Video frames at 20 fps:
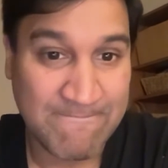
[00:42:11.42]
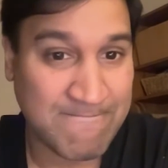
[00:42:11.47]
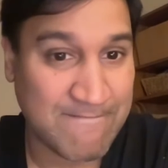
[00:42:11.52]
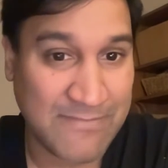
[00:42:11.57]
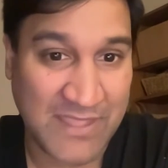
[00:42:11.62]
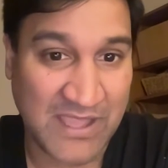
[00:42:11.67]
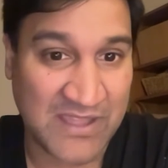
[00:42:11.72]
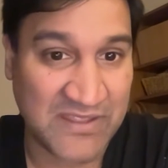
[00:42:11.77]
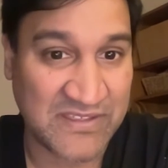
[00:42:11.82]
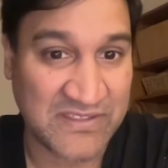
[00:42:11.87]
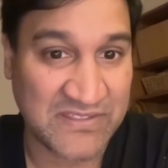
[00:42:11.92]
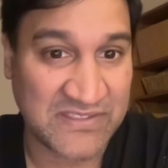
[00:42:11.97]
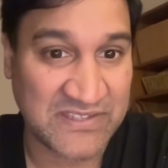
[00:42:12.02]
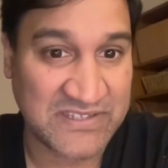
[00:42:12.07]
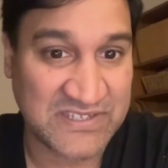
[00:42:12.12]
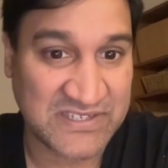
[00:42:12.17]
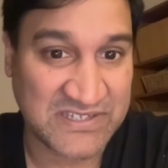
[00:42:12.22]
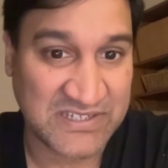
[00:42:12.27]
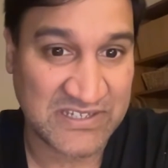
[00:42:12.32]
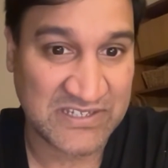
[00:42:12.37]
I think
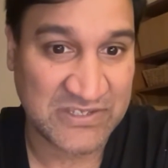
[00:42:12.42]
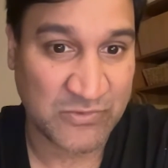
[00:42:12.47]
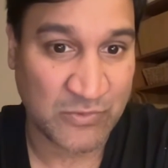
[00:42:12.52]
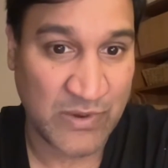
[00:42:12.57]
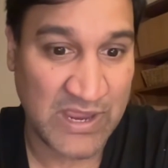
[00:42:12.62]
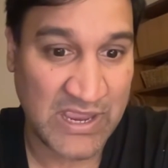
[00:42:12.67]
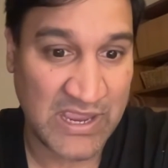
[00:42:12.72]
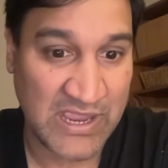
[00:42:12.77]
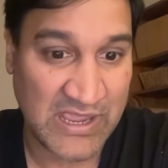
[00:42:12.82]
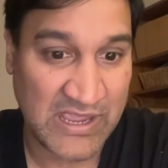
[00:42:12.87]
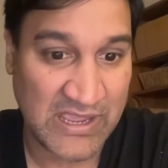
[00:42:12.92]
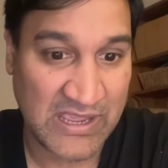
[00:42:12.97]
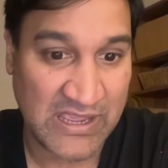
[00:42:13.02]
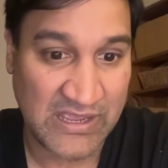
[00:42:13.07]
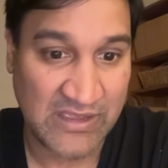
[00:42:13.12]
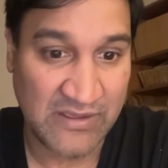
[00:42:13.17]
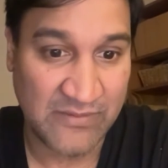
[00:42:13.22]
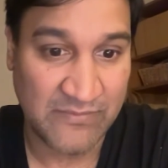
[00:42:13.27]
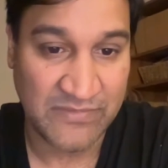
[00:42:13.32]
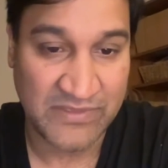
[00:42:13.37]
this is where
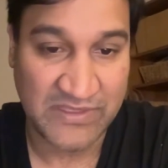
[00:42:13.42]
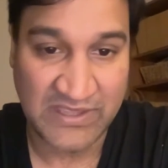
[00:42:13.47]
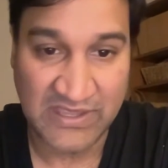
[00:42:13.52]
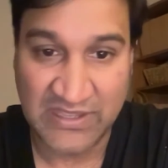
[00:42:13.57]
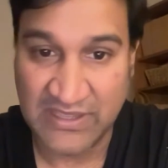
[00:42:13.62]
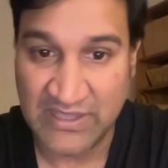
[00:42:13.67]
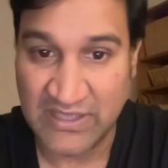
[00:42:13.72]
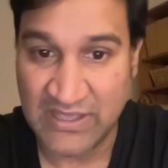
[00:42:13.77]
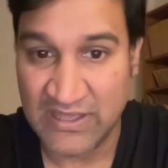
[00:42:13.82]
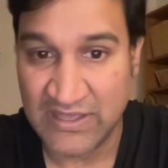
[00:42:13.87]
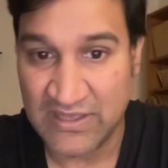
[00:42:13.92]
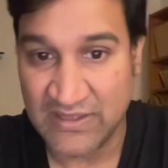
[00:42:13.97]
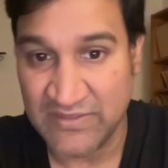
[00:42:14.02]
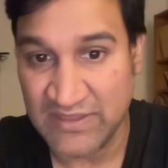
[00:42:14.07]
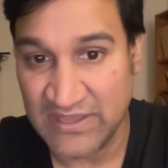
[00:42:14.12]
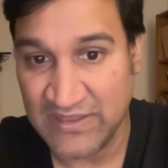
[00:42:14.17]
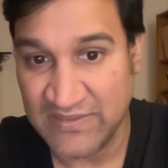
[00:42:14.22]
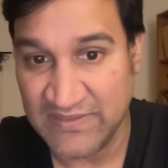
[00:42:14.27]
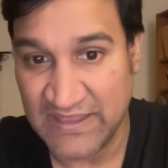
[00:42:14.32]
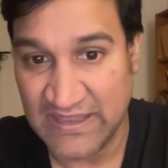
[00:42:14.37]

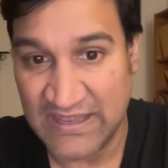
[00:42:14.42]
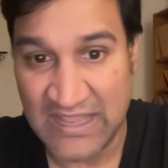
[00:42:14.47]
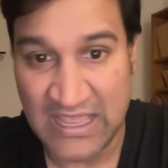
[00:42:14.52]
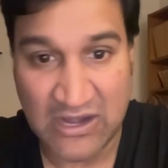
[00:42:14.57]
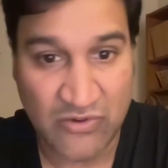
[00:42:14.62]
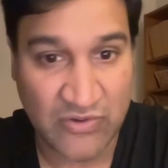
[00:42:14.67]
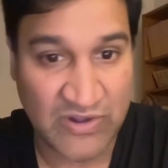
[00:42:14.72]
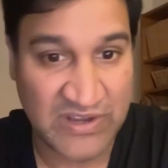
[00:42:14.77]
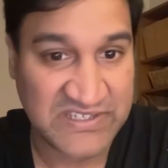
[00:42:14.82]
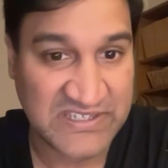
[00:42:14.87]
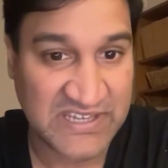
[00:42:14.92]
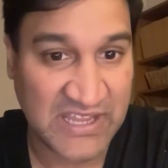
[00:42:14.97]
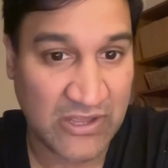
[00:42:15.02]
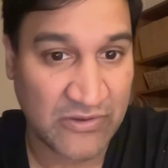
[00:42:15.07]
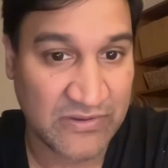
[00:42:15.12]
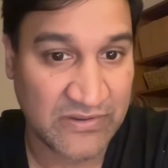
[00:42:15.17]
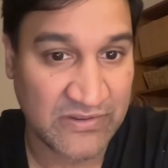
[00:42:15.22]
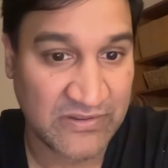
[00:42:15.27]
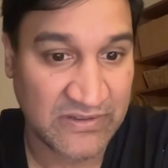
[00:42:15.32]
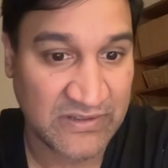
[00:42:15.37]
their luck runs out
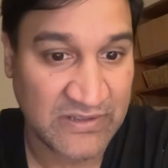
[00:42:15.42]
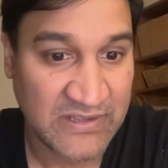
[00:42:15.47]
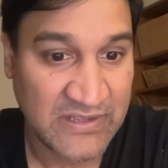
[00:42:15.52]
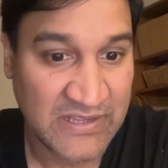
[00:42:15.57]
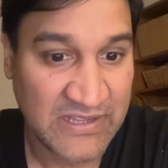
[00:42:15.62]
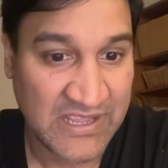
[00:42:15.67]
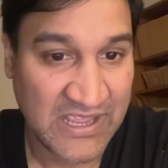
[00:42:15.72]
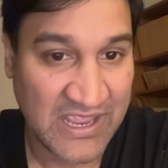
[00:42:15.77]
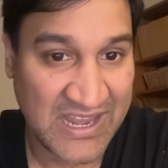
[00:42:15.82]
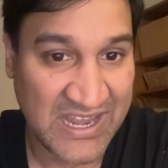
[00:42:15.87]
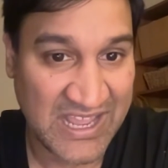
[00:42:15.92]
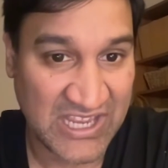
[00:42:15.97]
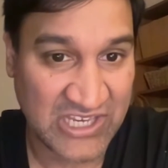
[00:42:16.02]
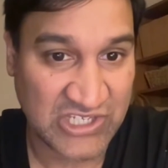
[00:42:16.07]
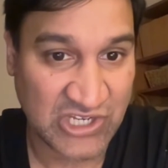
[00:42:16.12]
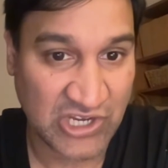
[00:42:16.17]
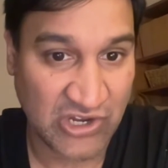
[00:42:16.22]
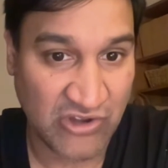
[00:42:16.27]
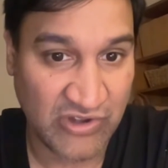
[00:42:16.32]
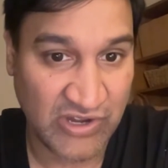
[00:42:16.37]
and
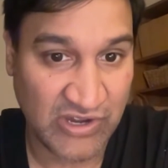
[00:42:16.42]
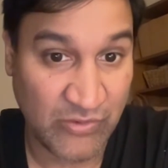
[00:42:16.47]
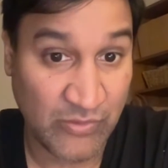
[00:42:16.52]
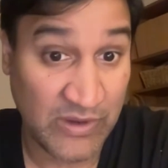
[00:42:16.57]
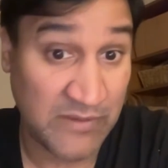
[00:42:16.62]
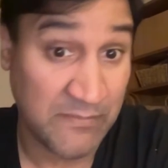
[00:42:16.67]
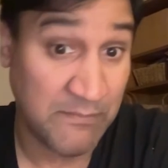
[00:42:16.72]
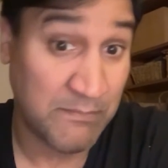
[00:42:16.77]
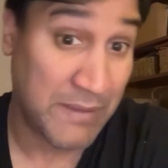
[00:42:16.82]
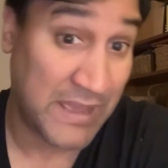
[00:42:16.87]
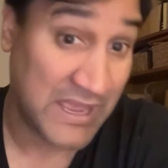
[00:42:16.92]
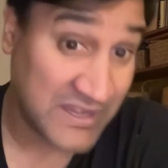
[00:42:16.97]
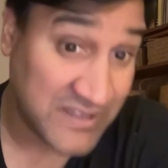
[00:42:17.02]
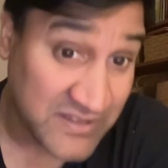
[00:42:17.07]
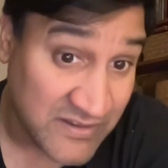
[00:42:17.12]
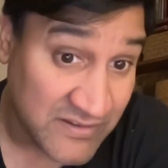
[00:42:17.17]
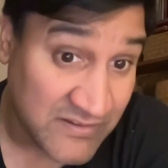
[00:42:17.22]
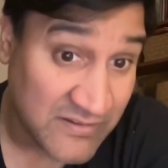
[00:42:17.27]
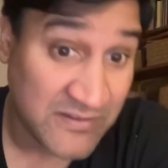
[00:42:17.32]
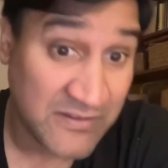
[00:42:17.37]
Nigeria win. But
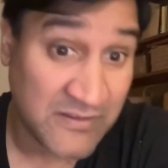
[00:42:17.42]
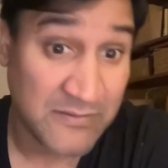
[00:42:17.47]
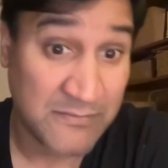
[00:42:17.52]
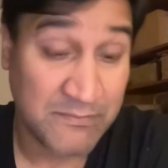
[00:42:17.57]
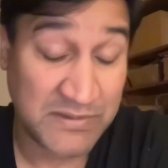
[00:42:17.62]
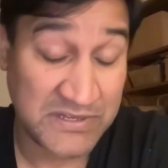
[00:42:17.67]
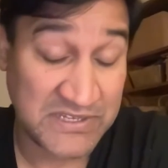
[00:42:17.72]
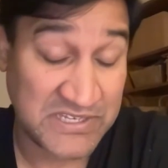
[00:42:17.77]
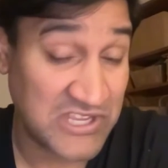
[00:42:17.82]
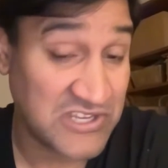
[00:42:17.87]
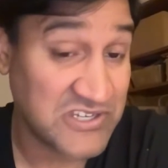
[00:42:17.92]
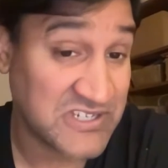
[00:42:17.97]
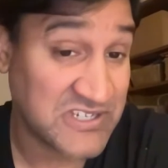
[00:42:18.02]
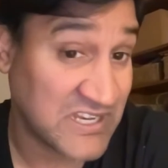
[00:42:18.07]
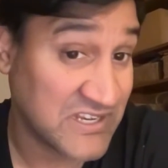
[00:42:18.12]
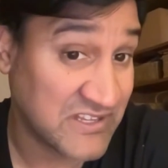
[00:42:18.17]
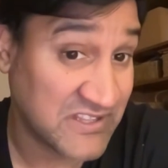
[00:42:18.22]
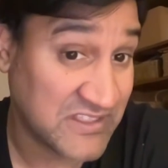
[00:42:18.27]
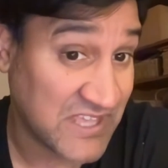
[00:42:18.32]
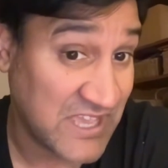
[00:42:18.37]
potentially
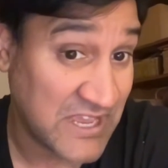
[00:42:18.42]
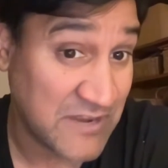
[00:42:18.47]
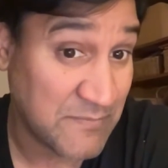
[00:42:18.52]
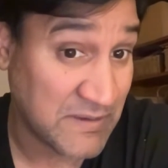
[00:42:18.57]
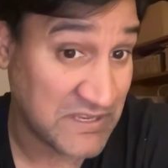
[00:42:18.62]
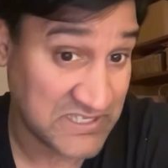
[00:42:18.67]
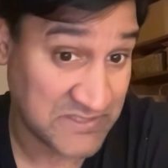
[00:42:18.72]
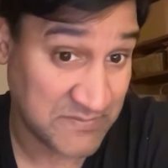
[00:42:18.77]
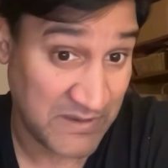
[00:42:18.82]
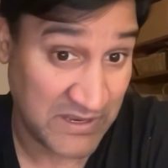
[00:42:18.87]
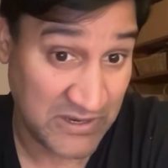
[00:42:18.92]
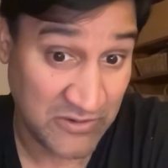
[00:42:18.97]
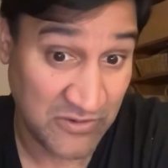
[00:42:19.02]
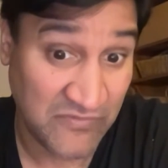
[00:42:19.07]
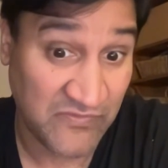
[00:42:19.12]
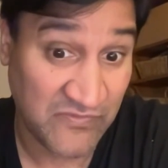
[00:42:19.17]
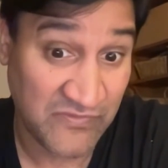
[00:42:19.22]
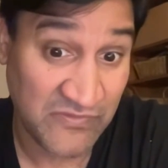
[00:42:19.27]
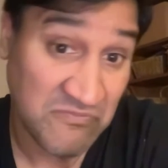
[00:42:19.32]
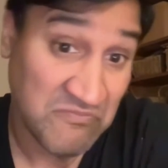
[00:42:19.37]
in the third place playoff,
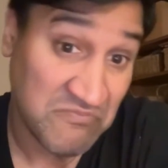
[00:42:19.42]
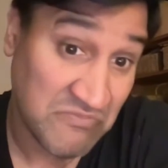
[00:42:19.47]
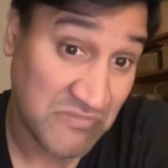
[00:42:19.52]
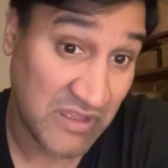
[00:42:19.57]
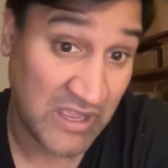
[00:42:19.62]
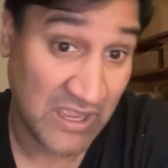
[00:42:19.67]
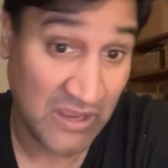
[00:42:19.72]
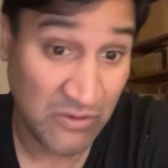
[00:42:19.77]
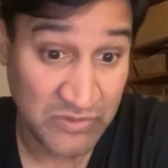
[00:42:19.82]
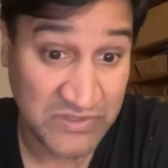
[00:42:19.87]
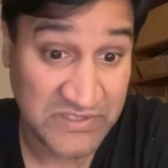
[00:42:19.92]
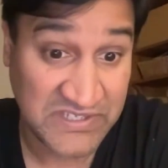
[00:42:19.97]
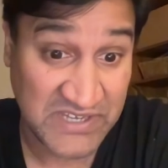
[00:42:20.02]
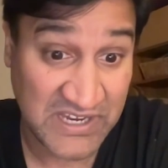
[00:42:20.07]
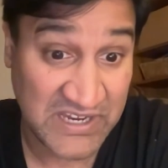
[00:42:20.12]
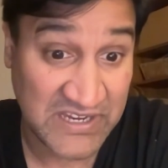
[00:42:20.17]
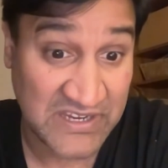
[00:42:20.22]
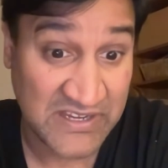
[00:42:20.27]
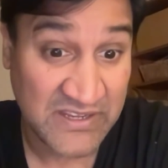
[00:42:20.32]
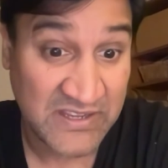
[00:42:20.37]
I would
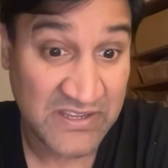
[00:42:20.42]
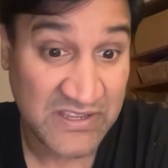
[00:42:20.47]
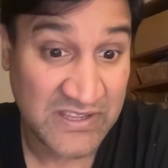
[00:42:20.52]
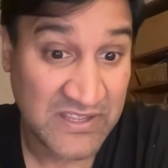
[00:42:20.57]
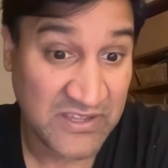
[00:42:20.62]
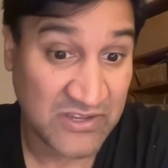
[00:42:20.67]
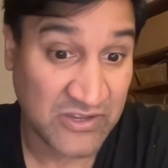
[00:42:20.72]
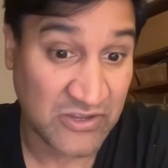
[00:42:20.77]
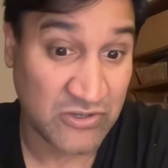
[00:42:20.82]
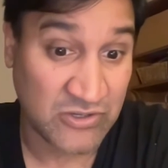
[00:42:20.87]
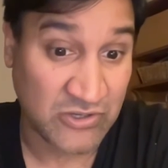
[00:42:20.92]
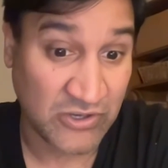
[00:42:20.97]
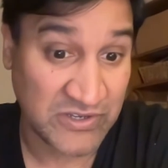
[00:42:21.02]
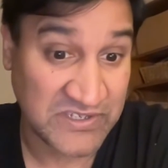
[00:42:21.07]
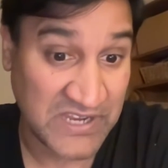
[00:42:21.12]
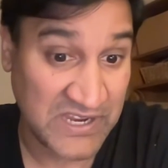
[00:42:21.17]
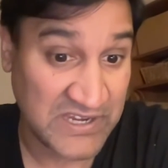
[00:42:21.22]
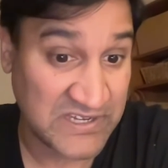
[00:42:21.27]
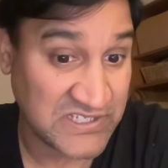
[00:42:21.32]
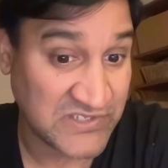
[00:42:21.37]
say good
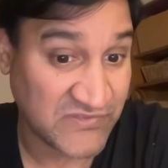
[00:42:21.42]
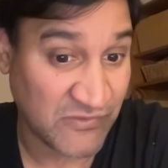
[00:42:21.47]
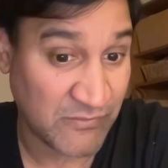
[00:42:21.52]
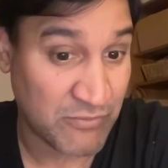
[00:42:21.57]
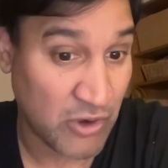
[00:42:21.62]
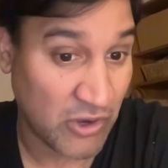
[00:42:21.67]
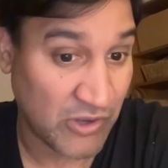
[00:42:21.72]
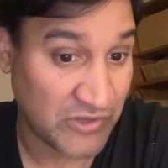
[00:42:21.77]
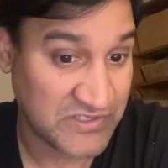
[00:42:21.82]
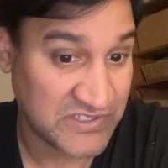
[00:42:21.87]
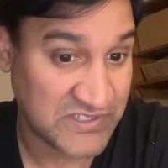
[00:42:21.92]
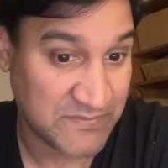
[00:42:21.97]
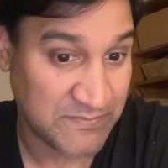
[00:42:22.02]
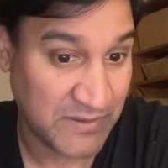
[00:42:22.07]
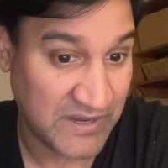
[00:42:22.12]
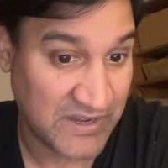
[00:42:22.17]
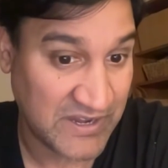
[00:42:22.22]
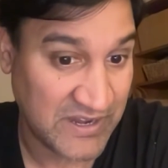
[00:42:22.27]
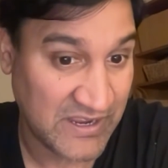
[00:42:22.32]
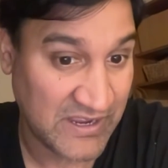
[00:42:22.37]
contenders for bronze.
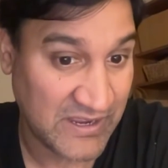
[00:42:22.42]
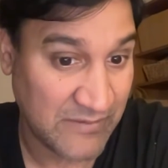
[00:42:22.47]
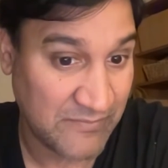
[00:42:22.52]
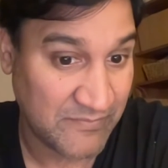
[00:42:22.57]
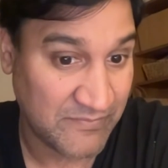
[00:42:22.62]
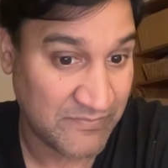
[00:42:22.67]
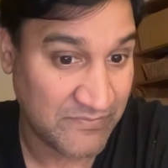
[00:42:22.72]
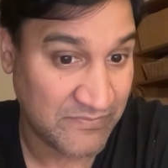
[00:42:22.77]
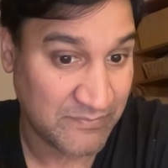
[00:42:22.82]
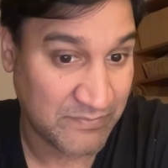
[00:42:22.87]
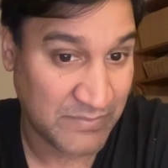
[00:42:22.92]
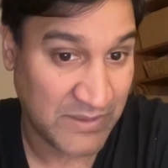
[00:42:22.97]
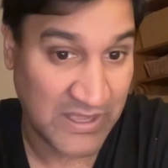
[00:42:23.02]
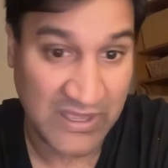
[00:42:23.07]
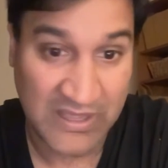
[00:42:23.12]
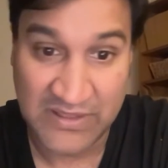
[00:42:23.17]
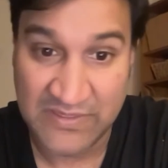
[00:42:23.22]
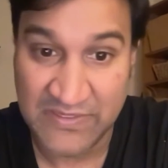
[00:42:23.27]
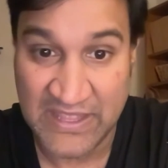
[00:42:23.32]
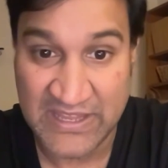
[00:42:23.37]
But
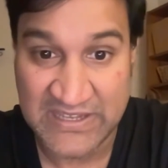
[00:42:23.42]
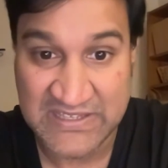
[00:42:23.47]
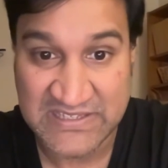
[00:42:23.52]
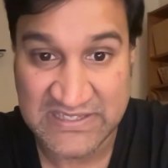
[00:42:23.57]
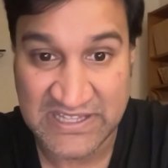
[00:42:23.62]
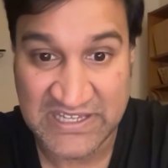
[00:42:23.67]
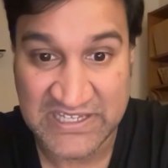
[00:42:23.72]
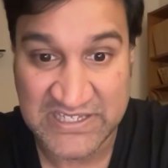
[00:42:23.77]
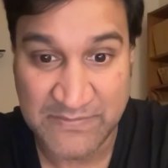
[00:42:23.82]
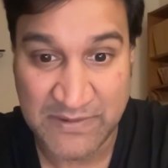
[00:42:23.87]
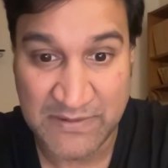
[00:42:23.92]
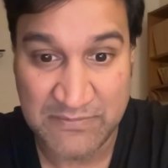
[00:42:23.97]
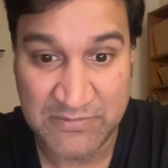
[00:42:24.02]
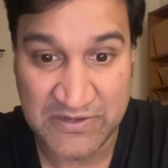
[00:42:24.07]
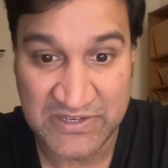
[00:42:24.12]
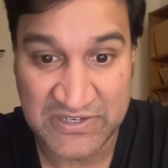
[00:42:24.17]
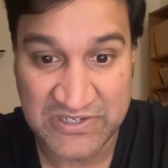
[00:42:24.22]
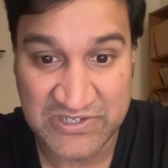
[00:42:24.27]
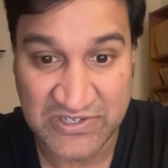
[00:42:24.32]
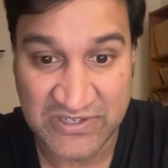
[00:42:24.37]
that's my
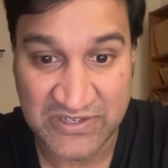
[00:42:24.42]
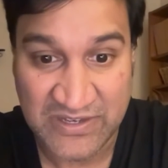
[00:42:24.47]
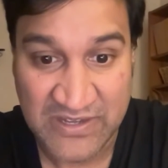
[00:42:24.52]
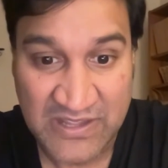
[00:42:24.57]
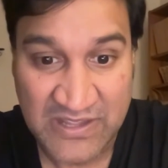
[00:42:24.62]
prediction.